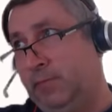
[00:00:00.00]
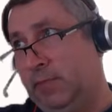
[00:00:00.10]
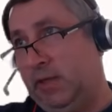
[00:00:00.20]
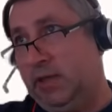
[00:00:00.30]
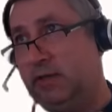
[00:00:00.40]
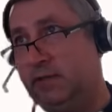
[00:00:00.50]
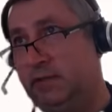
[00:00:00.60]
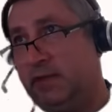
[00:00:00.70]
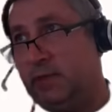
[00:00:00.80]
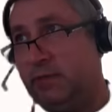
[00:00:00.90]
It's still
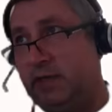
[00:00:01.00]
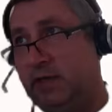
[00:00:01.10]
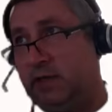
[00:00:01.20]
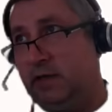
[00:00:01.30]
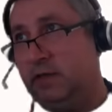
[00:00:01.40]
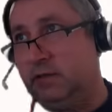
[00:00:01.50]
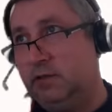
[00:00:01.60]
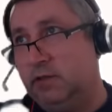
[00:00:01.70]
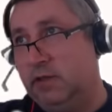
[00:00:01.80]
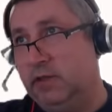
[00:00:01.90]
updating.
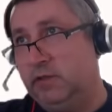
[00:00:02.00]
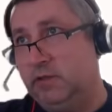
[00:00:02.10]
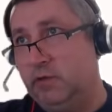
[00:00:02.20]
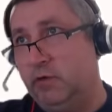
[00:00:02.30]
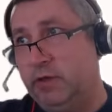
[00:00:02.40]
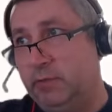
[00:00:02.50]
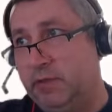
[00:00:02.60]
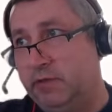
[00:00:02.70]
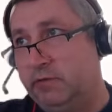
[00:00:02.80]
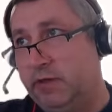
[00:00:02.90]
It's going a bit
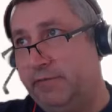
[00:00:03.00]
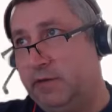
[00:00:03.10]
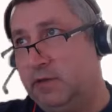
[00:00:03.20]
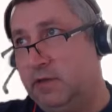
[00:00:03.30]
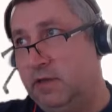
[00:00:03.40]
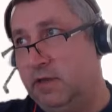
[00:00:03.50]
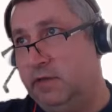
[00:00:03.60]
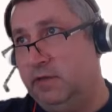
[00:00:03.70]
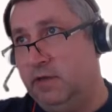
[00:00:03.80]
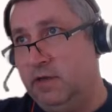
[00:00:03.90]
graphical here.
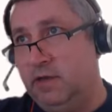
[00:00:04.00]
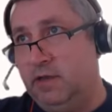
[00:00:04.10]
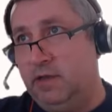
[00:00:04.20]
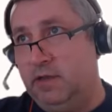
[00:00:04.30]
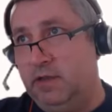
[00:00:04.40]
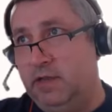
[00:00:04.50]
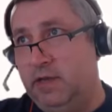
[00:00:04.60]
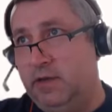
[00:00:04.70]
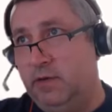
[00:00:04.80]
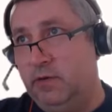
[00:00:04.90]
Yeah,
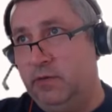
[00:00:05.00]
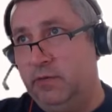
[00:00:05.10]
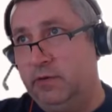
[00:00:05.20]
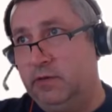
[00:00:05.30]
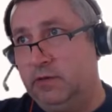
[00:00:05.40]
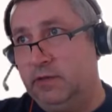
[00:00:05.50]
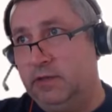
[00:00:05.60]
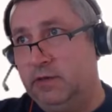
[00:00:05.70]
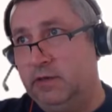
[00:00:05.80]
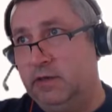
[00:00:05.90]
we got
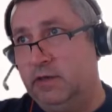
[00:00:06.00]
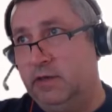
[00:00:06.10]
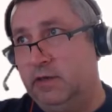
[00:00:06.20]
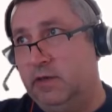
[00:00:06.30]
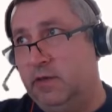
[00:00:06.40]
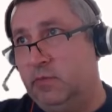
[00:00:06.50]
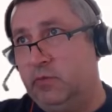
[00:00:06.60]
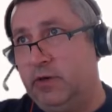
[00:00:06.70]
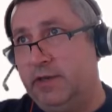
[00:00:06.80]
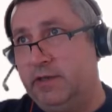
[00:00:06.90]

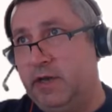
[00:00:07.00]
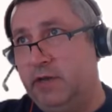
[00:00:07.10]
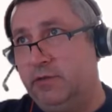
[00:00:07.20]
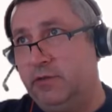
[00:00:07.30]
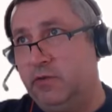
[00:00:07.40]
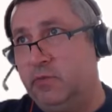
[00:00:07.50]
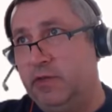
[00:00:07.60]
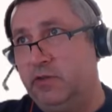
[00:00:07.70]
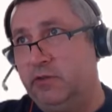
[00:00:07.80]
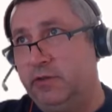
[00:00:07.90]
breakdown. So
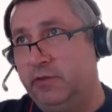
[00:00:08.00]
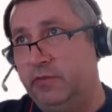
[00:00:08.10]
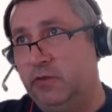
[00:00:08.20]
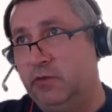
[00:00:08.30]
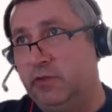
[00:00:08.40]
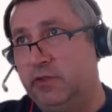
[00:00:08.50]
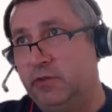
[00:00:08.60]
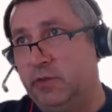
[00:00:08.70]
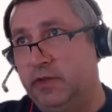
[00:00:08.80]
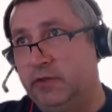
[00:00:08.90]
majority of the users we
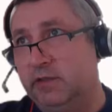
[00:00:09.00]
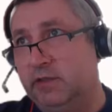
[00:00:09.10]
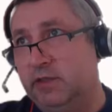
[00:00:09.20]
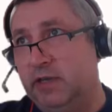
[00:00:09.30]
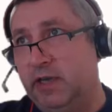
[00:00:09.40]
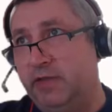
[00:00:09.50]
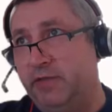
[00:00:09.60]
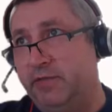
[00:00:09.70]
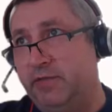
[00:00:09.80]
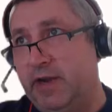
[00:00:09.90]
can see have the
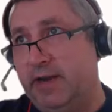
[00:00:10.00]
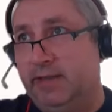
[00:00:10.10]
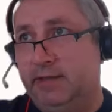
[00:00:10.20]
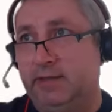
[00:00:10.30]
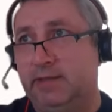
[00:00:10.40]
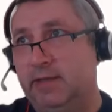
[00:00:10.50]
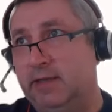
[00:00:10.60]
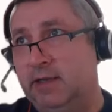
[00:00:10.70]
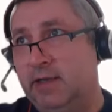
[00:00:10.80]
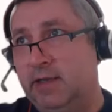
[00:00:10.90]
finance and
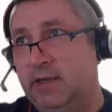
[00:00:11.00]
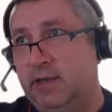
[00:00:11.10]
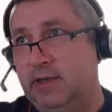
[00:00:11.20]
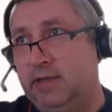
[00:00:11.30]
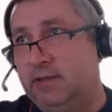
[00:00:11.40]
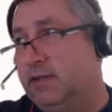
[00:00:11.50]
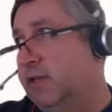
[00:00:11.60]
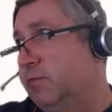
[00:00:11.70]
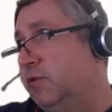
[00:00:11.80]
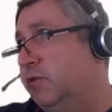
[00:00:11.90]
SCM
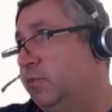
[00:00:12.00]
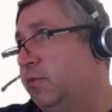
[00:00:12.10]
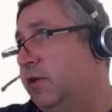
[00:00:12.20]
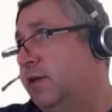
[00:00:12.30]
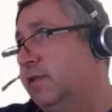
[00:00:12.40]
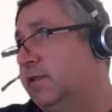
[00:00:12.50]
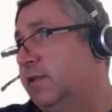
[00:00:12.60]
enterprise